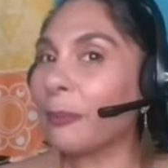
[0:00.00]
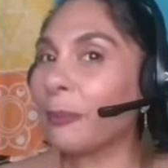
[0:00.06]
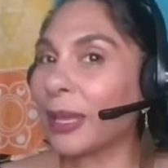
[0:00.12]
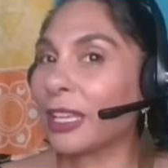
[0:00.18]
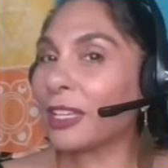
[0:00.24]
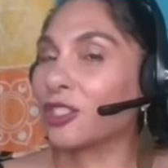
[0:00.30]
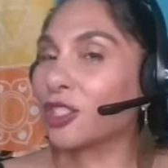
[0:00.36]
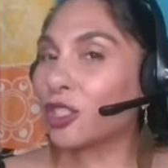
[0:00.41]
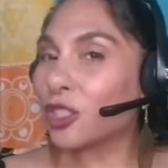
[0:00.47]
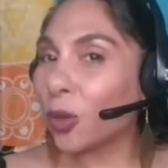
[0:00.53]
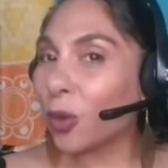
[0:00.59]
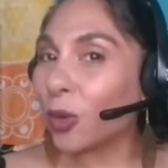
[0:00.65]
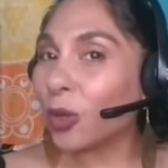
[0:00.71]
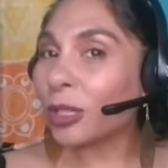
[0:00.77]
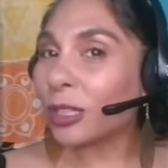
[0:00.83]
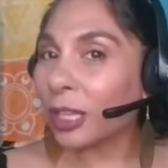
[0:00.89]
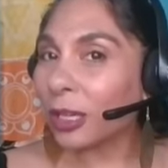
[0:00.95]
be so
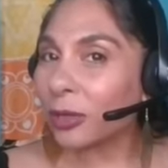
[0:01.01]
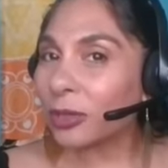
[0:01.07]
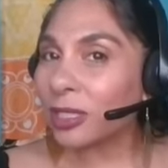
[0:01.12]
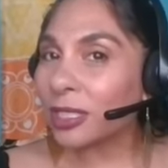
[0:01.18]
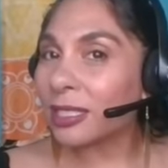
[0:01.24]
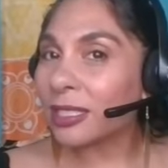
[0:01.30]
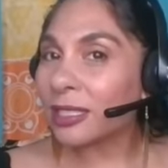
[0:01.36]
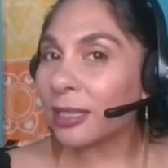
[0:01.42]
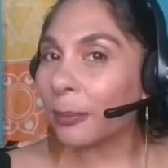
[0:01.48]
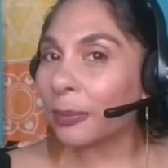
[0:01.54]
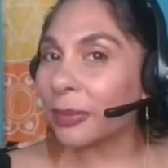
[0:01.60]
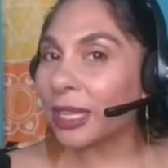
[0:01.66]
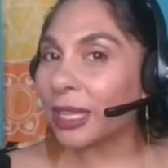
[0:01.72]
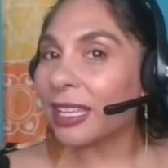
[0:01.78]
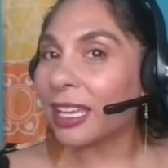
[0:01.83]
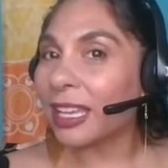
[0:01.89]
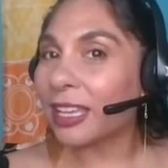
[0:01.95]
close to
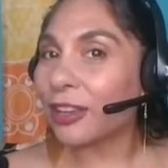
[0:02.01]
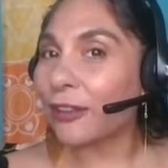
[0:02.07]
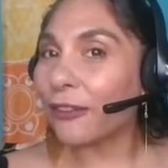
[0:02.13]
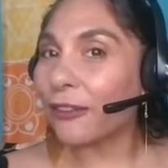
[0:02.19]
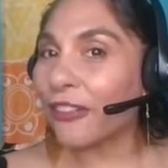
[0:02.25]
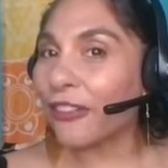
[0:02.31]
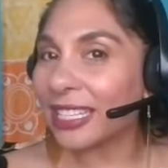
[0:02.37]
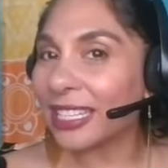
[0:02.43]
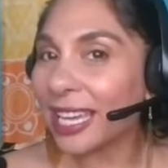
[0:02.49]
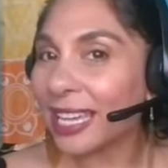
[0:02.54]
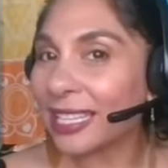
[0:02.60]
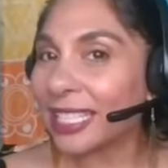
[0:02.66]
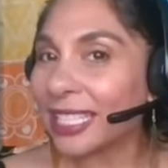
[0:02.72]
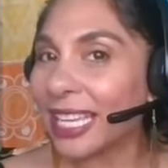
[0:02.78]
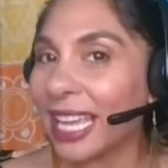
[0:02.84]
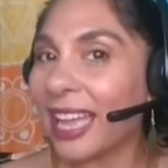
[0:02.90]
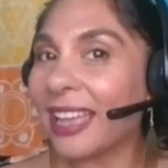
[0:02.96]
something that you're
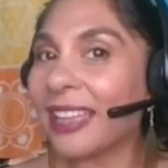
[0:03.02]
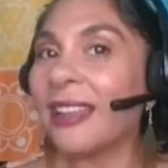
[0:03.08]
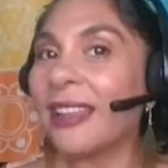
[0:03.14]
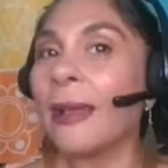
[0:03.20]
fantastic at